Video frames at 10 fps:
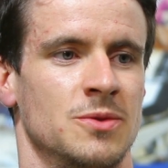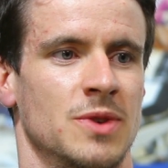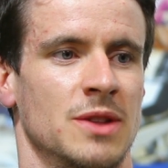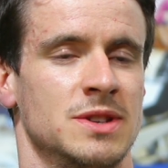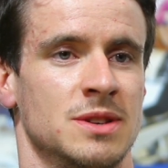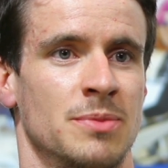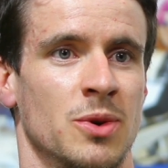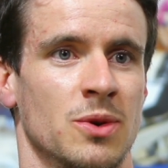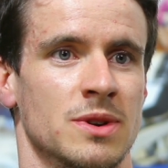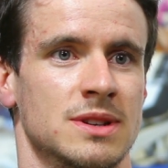So I found the
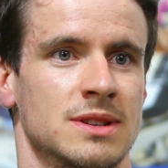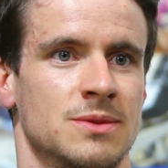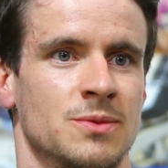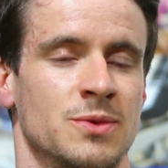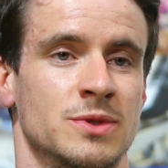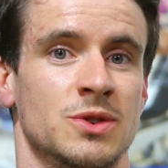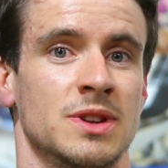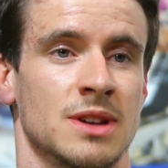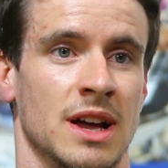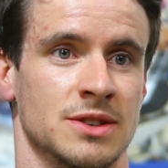support
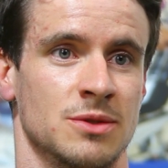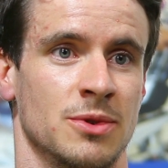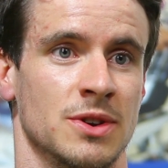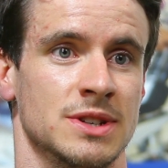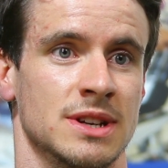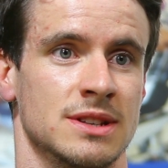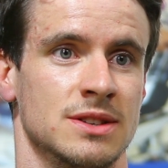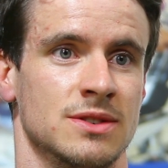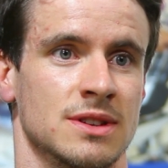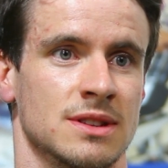during the actual project,
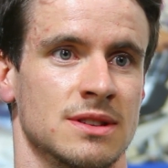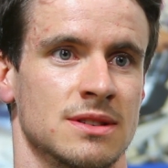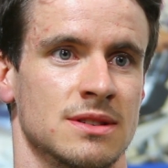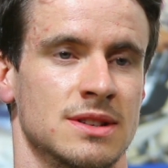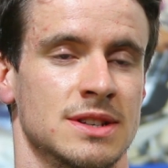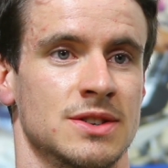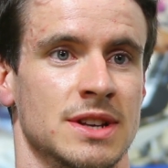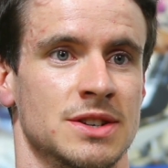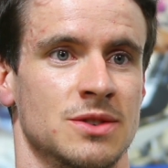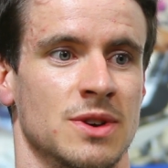during the
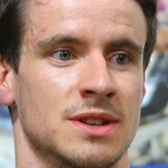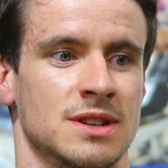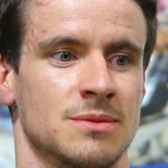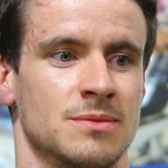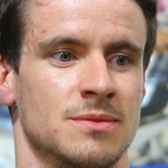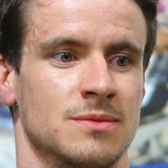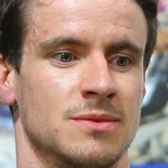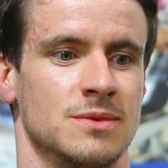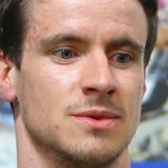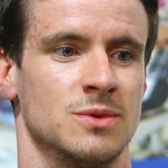dissertation write-up,
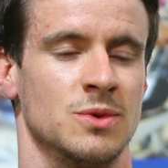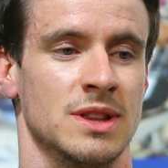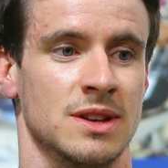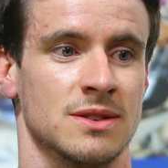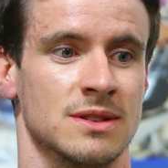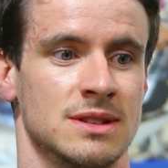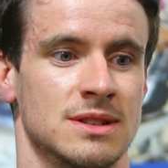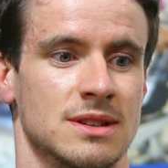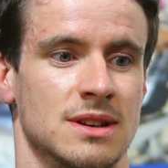really good.